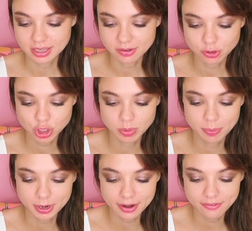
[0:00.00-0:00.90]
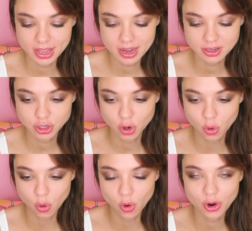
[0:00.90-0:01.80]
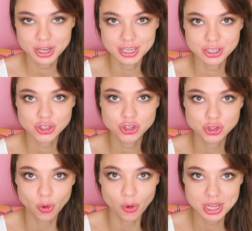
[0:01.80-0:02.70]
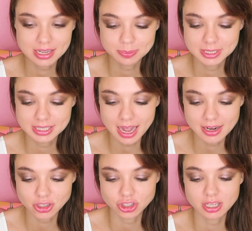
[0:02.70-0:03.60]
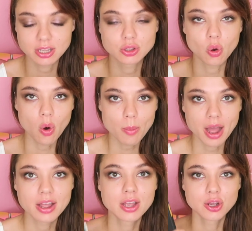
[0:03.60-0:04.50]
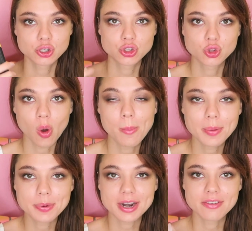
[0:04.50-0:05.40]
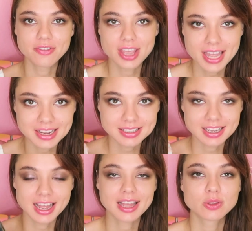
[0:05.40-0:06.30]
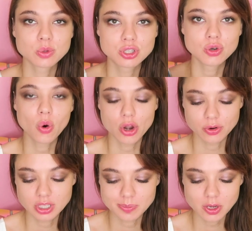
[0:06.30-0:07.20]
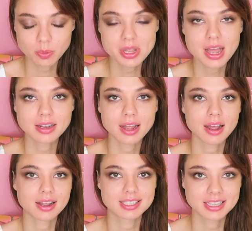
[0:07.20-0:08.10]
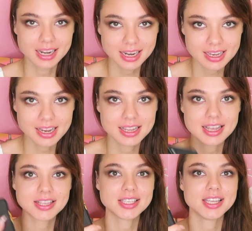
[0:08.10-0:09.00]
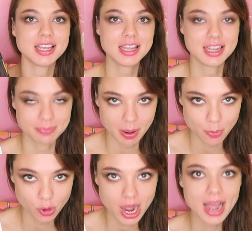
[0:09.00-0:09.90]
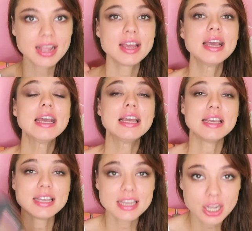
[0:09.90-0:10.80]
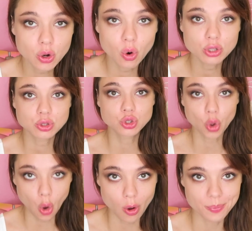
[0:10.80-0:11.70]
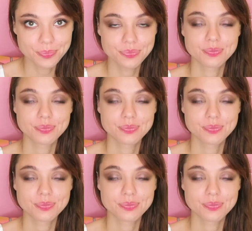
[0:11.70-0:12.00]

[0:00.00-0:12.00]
I want to check one thing. I've been waiting for Tom to check this theory. So I have both of them, Parrot and Tom, on my screenshot.